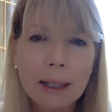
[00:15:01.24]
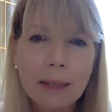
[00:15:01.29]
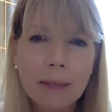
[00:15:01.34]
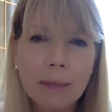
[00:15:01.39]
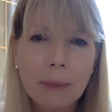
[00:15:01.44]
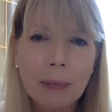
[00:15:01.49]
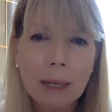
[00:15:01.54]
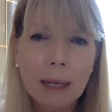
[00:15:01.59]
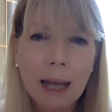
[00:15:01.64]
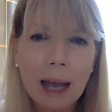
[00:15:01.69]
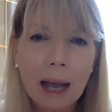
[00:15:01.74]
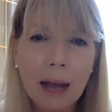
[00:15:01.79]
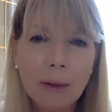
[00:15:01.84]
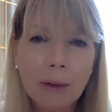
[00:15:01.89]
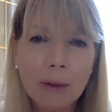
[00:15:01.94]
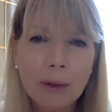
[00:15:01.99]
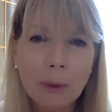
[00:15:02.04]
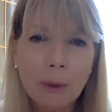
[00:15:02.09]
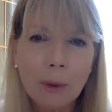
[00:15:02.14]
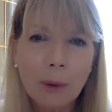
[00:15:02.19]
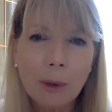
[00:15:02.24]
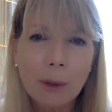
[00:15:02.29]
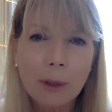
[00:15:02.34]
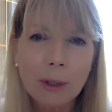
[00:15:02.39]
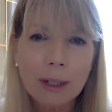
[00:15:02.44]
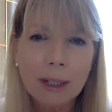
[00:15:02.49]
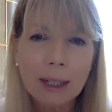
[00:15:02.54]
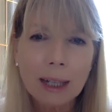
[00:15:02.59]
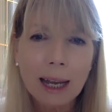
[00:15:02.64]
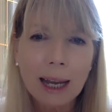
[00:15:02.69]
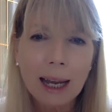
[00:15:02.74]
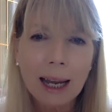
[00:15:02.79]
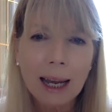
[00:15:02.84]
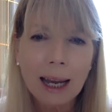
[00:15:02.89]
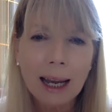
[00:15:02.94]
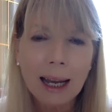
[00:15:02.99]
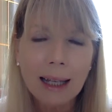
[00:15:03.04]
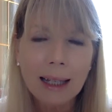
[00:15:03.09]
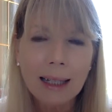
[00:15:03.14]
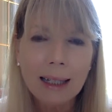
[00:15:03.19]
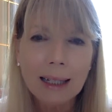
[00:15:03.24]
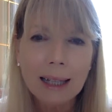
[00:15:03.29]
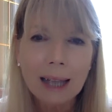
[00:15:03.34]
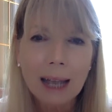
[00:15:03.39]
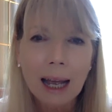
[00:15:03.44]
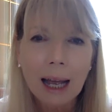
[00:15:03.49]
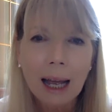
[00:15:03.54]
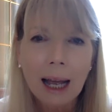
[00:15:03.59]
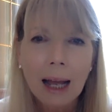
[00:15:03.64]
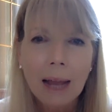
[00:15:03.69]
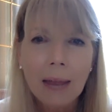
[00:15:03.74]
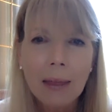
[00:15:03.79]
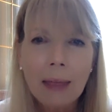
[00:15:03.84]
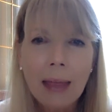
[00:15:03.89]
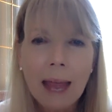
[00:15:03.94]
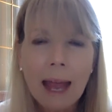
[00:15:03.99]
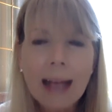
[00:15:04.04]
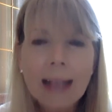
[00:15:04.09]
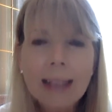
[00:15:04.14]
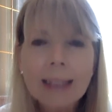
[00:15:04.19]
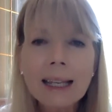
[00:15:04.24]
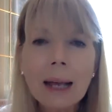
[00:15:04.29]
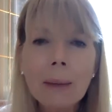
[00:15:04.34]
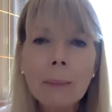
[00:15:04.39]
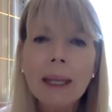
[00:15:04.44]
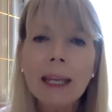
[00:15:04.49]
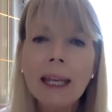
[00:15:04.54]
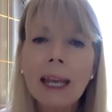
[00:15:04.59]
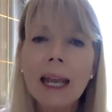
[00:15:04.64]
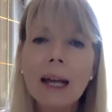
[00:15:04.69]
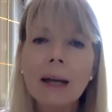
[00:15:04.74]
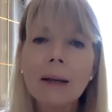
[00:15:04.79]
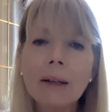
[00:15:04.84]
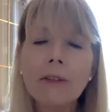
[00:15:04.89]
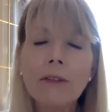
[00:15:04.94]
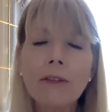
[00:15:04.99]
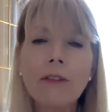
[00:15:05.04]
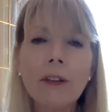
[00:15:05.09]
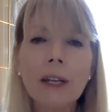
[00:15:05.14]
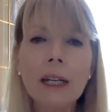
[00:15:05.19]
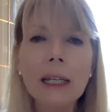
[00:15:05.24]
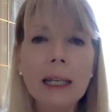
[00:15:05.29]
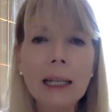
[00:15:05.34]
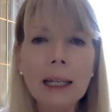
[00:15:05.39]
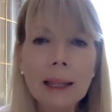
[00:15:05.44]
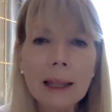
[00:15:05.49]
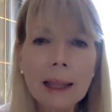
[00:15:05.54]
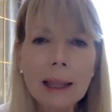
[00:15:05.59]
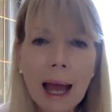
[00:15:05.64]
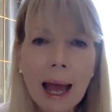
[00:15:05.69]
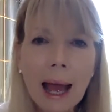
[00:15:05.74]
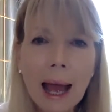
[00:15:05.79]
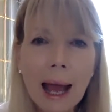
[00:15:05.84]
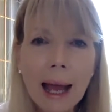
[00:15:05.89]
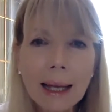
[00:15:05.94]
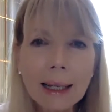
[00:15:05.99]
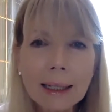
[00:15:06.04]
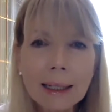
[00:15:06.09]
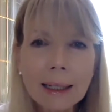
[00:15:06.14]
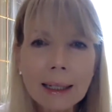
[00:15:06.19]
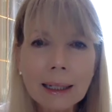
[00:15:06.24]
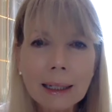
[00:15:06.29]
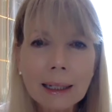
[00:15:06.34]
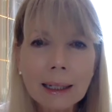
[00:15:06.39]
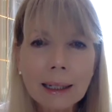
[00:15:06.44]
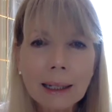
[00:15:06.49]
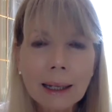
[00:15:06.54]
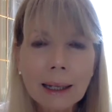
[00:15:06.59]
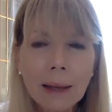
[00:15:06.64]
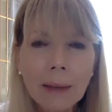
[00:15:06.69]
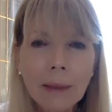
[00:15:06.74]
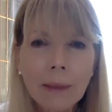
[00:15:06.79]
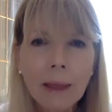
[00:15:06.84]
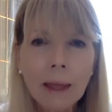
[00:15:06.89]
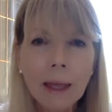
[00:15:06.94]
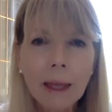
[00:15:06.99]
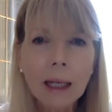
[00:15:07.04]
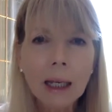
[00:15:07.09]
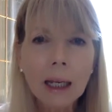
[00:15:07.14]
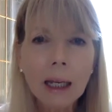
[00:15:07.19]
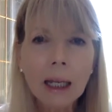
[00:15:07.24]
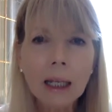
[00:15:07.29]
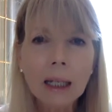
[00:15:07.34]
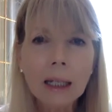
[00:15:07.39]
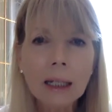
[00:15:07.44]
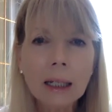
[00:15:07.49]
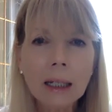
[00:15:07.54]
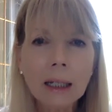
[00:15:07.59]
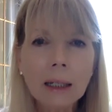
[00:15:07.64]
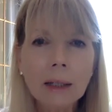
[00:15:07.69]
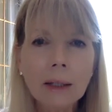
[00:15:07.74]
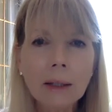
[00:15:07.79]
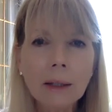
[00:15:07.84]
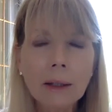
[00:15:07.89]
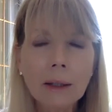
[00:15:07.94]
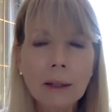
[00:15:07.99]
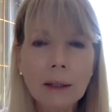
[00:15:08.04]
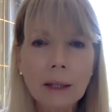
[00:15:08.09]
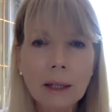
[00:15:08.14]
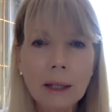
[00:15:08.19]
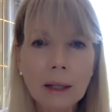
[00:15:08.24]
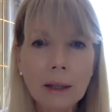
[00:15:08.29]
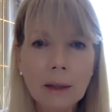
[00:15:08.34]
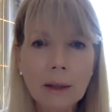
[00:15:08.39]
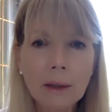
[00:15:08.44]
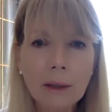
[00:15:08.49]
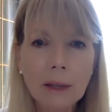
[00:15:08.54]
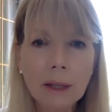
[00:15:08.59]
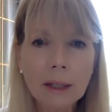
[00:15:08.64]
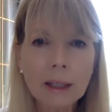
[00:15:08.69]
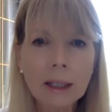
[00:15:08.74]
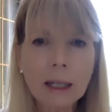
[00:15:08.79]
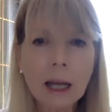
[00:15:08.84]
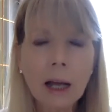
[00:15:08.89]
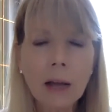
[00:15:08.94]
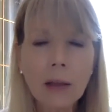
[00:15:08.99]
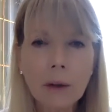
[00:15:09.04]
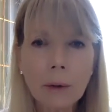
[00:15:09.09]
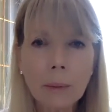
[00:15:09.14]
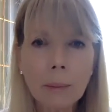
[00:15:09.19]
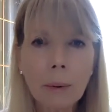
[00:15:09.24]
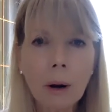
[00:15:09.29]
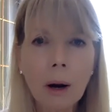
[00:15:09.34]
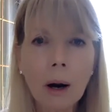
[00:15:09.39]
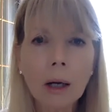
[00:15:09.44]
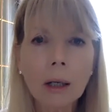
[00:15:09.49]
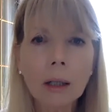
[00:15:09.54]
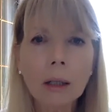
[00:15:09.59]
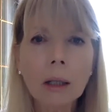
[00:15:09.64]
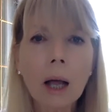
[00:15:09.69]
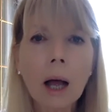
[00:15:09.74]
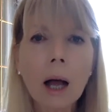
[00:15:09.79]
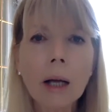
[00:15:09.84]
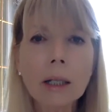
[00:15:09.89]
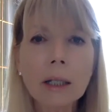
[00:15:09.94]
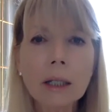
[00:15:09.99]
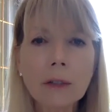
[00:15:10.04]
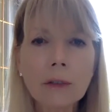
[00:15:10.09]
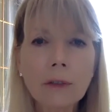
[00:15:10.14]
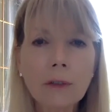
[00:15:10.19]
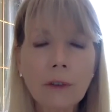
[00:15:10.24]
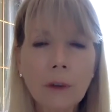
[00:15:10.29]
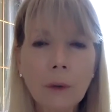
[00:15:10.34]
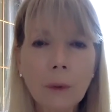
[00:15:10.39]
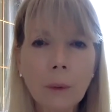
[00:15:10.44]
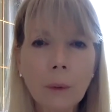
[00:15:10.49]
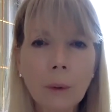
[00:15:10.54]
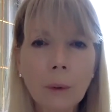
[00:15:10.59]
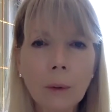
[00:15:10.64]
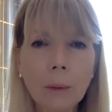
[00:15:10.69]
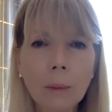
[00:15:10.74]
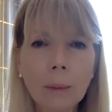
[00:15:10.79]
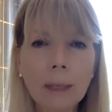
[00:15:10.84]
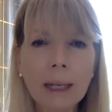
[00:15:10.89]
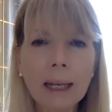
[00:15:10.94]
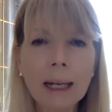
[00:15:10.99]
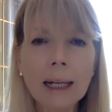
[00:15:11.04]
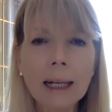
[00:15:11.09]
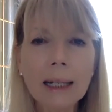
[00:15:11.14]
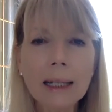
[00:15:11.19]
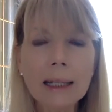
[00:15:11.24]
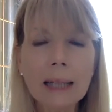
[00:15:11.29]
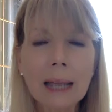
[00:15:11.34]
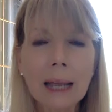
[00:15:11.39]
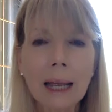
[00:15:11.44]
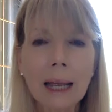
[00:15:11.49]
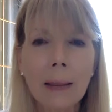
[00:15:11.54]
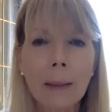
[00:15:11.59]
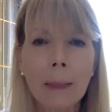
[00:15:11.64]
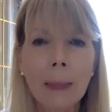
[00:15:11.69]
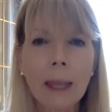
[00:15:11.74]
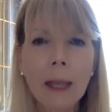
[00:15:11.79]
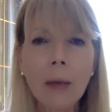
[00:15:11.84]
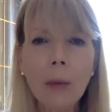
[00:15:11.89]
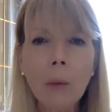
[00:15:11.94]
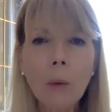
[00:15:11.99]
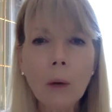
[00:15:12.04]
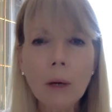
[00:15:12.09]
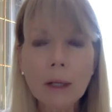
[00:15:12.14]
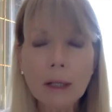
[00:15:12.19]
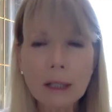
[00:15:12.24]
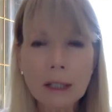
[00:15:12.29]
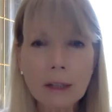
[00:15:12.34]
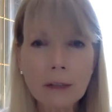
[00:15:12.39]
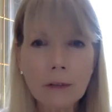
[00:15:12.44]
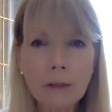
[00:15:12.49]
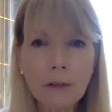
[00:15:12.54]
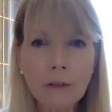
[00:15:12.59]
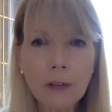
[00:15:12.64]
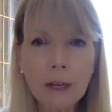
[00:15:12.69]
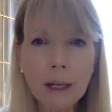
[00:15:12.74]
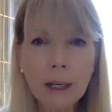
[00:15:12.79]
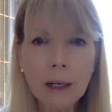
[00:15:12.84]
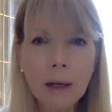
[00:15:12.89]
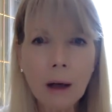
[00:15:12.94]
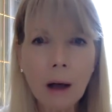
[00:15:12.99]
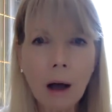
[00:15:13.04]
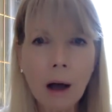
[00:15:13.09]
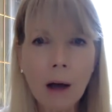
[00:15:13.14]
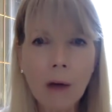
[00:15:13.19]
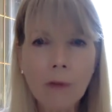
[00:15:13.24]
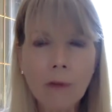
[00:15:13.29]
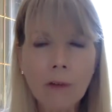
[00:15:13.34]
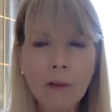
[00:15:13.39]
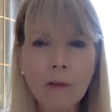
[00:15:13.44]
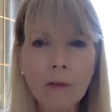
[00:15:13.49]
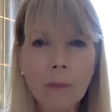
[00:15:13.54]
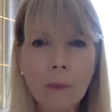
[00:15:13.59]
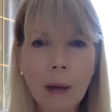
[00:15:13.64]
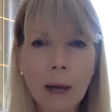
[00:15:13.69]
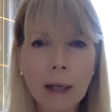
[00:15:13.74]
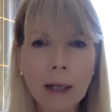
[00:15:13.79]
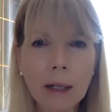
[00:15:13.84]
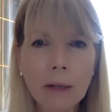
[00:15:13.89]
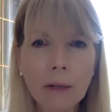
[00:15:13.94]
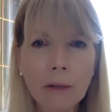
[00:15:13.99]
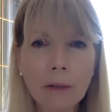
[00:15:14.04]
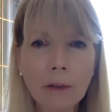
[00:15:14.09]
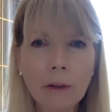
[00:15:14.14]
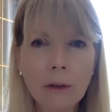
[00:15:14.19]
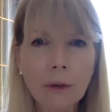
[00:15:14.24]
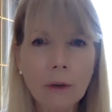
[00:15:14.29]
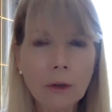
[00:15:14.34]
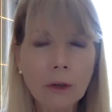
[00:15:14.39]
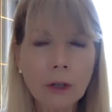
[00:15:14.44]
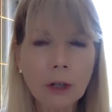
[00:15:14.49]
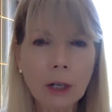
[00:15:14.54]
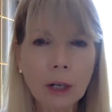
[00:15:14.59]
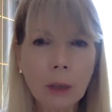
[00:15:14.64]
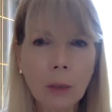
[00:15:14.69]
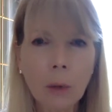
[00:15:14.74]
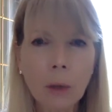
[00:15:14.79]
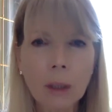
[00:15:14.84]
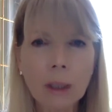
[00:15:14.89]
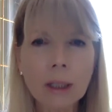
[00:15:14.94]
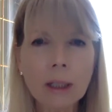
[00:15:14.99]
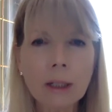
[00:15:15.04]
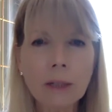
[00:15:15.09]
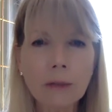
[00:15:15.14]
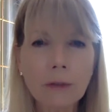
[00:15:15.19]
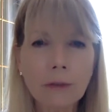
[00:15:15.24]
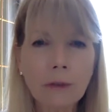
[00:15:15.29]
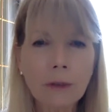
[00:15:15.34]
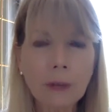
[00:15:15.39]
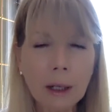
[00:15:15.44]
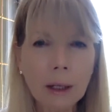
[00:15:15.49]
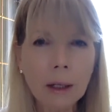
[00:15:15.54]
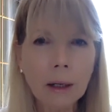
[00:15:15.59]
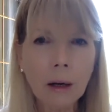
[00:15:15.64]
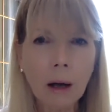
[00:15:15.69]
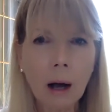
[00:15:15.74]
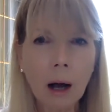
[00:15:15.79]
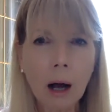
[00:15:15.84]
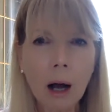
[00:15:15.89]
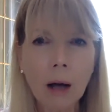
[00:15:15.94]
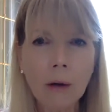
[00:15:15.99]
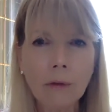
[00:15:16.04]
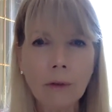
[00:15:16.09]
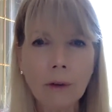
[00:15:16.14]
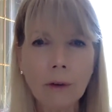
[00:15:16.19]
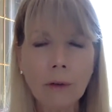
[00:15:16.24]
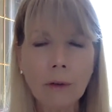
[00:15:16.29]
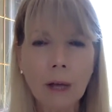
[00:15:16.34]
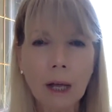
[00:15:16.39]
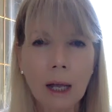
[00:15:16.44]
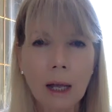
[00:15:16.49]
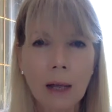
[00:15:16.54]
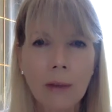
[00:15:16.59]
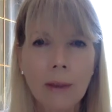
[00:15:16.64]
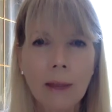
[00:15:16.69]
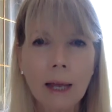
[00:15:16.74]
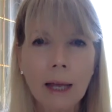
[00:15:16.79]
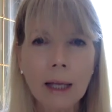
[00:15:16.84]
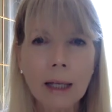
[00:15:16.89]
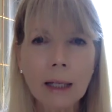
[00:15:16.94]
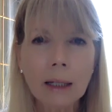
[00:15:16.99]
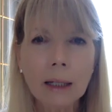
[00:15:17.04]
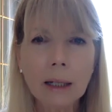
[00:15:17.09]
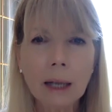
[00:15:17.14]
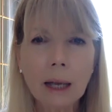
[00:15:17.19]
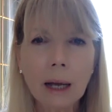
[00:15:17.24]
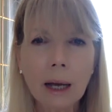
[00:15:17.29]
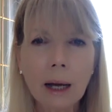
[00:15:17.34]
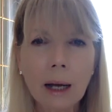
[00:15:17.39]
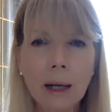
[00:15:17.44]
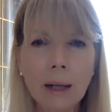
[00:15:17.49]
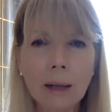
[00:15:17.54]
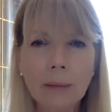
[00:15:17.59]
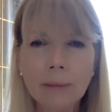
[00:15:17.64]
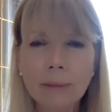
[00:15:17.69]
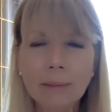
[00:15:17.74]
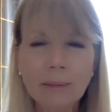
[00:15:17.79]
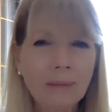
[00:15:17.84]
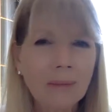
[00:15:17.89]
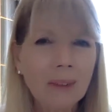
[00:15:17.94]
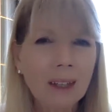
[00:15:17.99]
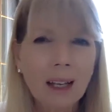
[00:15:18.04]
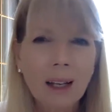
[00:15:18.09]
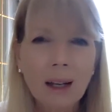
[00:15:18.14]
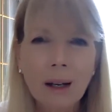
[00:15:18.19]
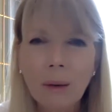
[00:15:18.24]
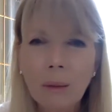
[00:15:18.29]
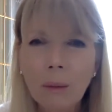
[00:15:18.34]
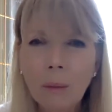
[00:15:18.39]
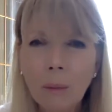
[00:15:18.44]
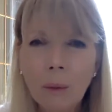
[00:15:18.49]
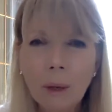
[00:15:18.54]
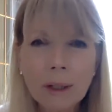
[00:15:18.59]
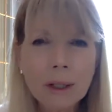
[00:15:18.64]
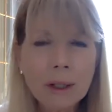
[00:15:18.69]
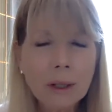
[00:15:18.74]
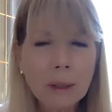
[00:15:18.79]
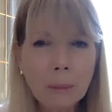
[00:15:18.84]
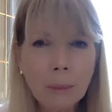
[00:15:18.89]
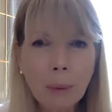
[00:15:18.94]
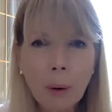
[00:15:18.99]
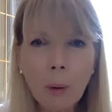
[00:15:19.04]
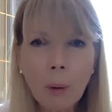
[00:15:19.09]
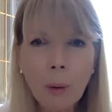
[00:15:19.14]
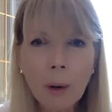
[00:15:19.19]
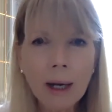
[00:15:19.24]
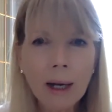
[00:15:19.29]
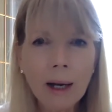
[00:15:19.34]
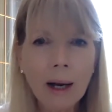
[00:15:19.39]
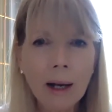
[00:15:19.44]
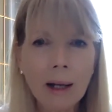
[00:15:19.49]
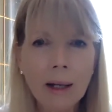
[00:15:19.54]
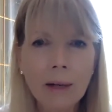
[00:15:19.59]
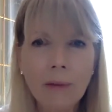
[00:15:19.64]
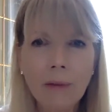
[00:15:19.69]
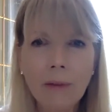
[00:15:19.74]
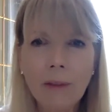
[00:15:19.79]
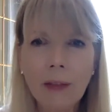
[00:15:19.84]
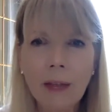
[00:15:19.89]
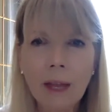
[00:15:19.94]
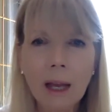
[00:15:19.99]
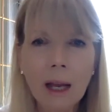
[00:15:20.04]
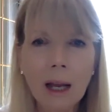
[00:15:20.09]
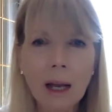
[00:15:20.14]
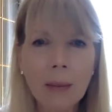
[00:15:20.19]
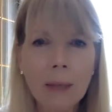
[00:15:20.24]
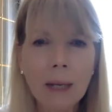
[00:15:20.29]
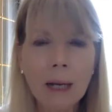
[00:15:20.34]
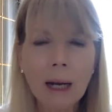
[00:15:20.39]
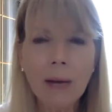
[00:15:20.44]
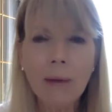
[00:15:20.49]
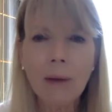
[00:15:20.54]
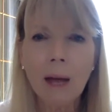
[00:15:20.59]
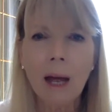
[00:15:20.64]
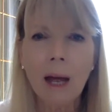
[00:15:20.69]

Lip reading: of being outdoors. And as I began feeding that, then this other part lost fuel, because it wants to feed off of my confusion. It wants to feed off of that, what's the point kind of thing. I mean, I